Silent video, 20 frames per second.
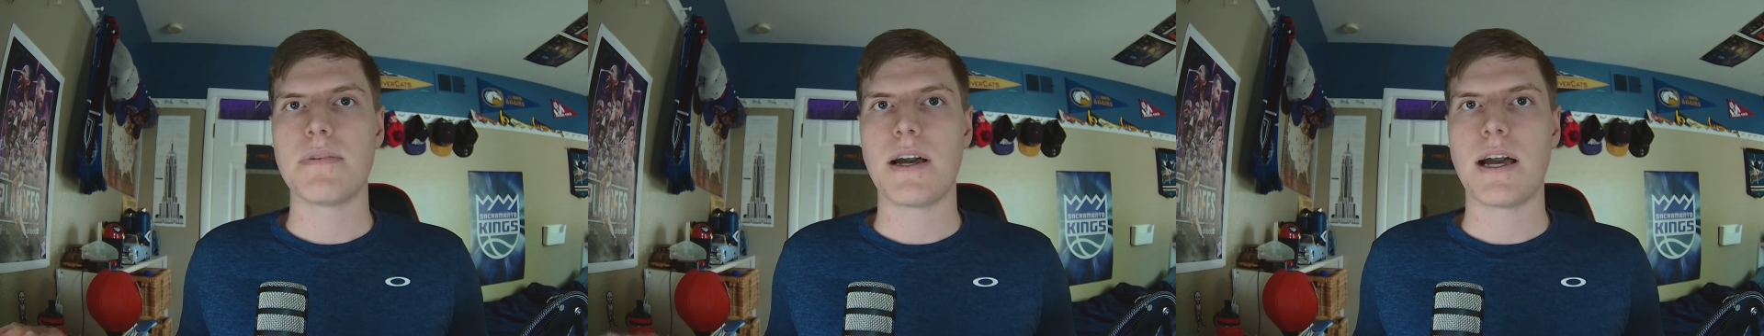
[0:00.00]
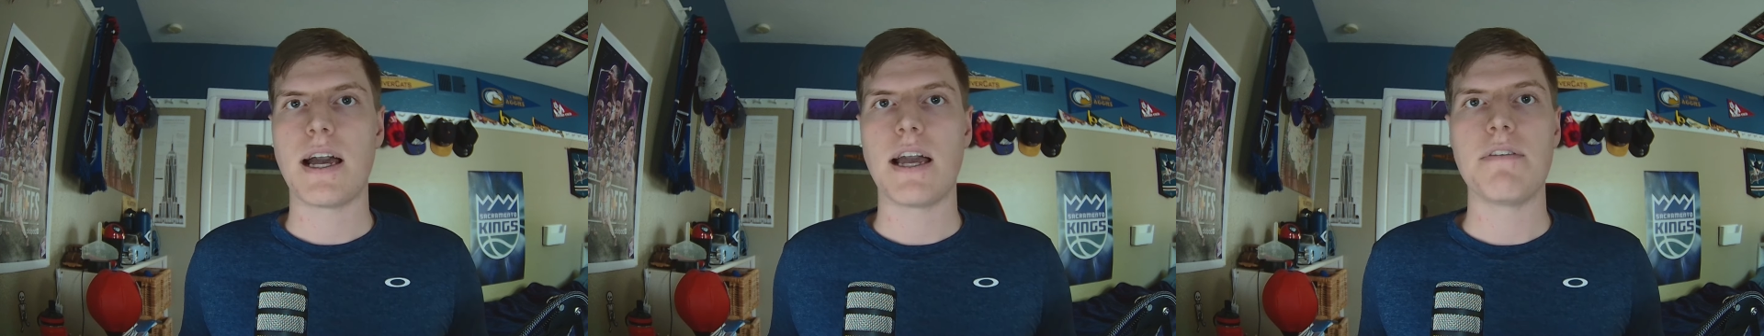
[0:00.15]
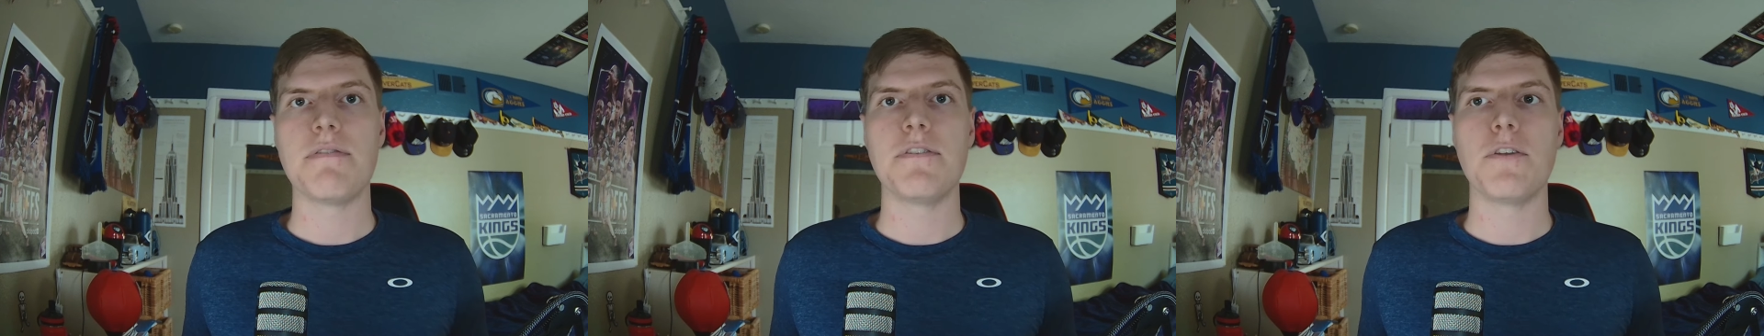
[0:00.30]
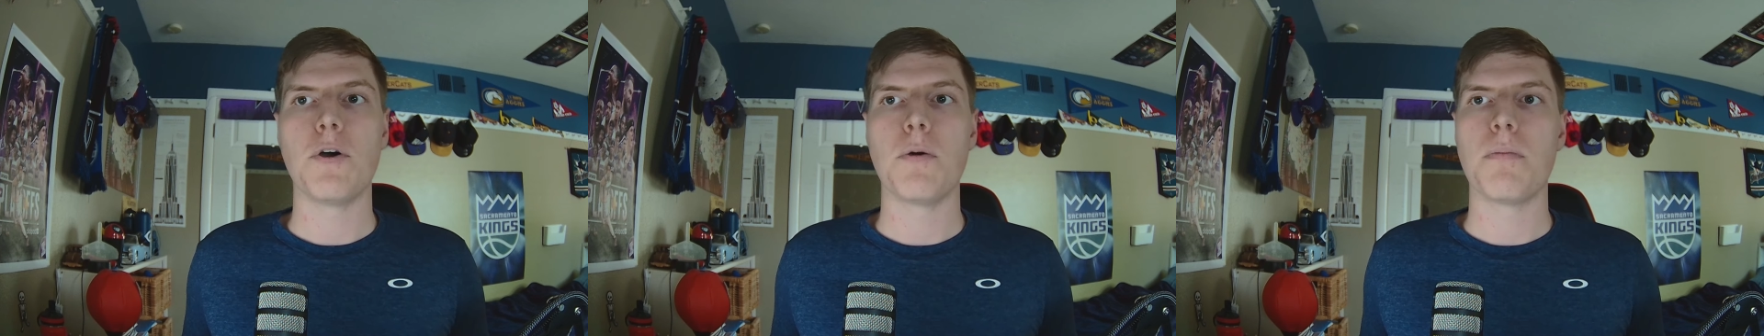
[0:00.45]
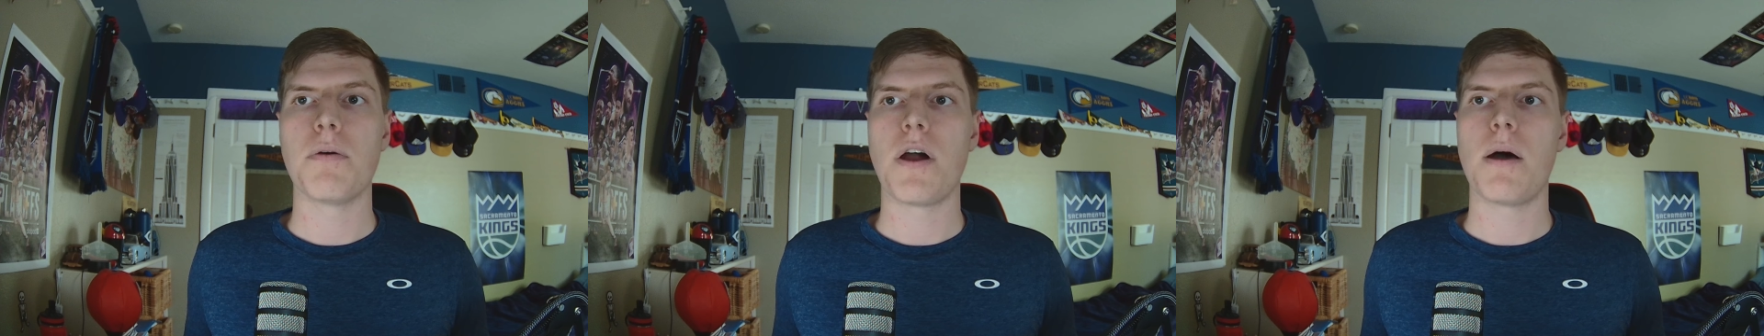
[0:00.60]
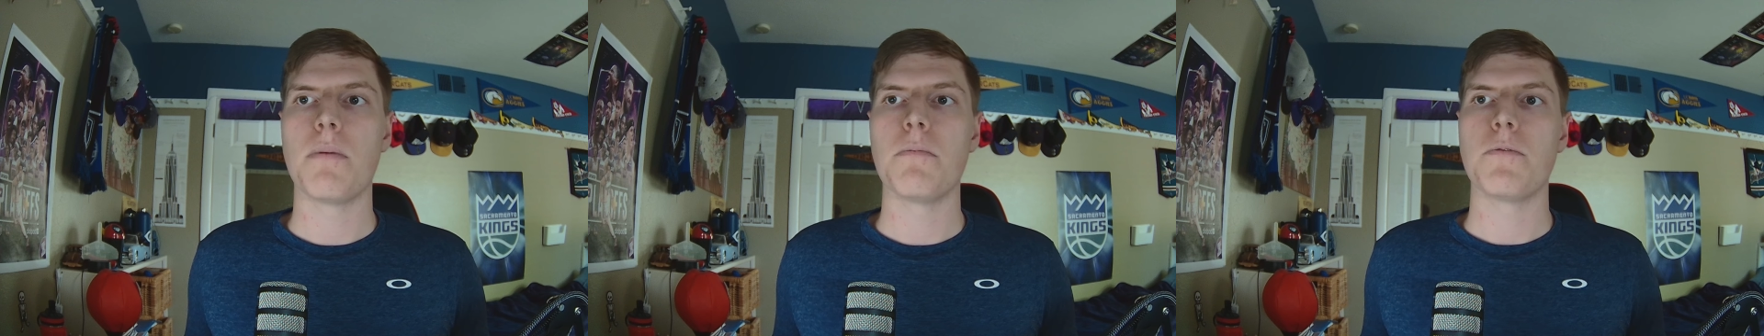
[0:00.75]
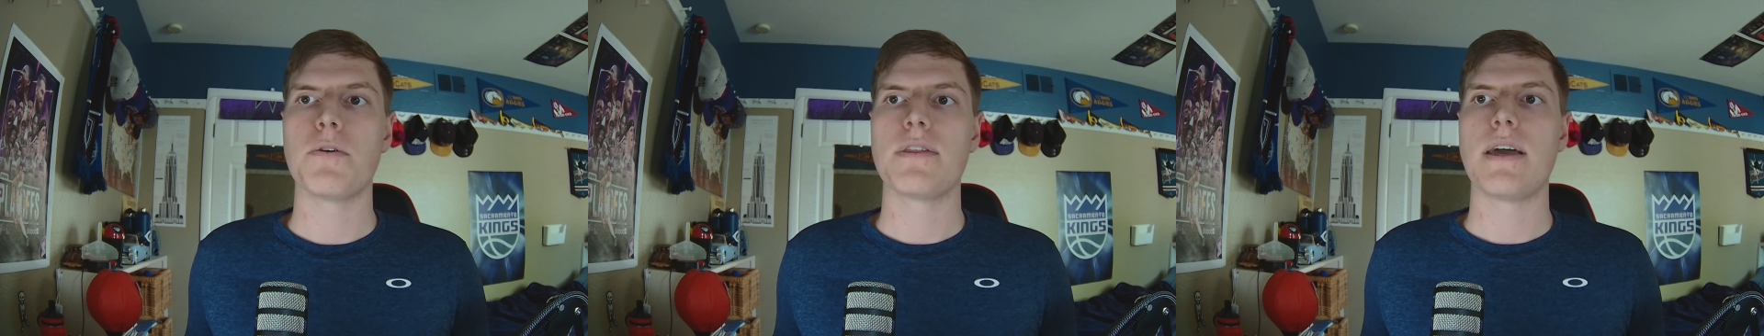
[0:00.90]
I have no
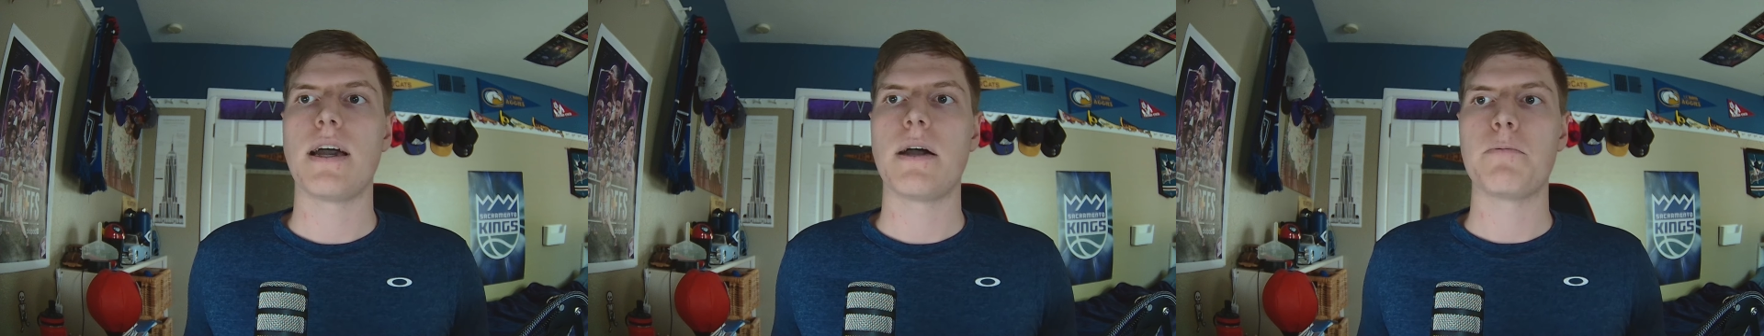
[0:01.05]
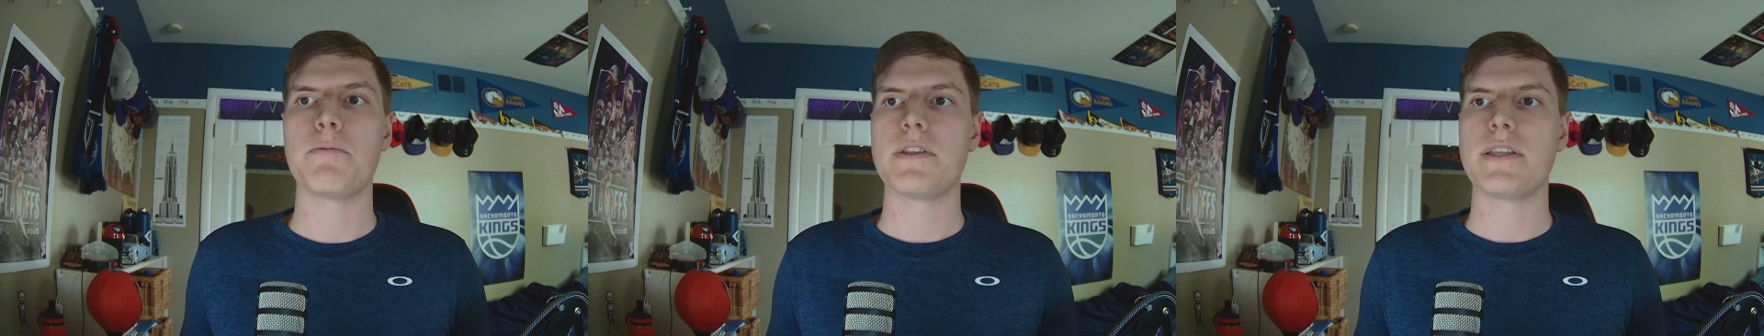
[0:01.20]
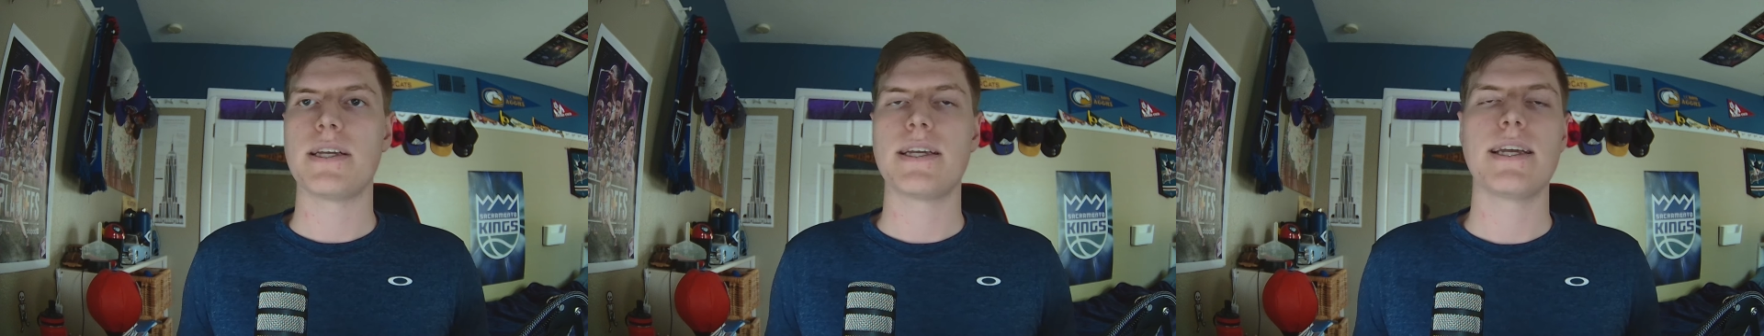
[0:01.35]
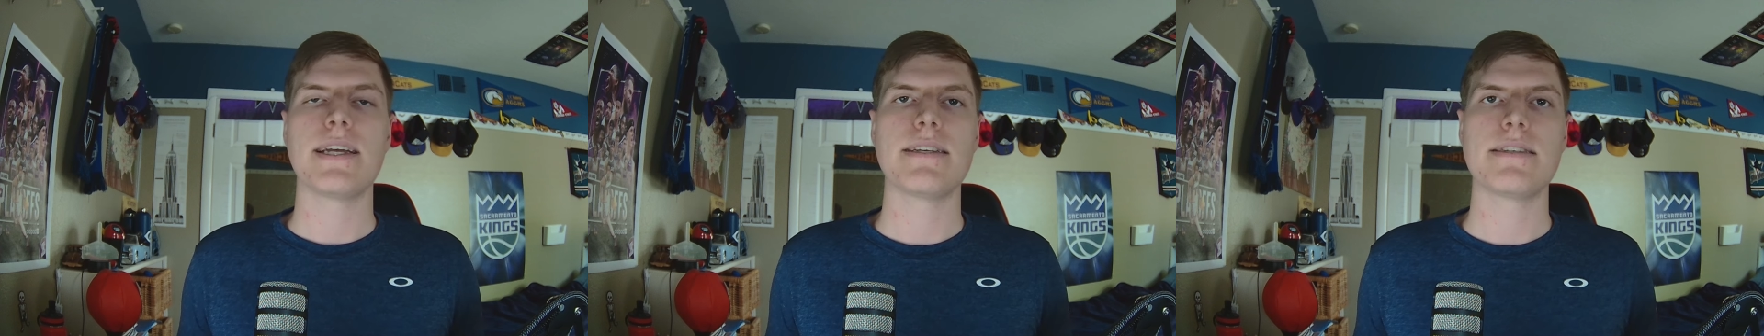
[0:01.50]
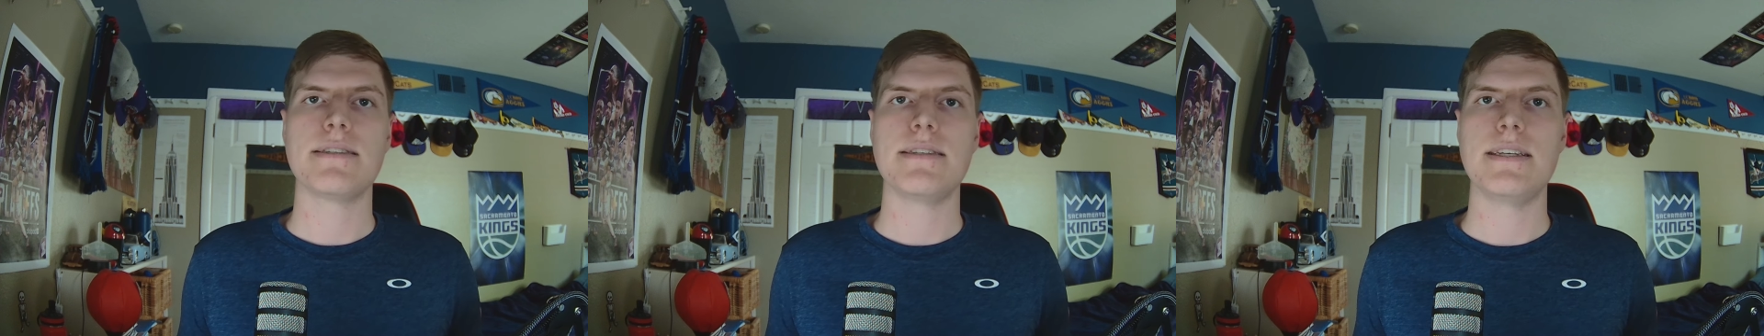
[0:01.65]
problem with that. What the Kings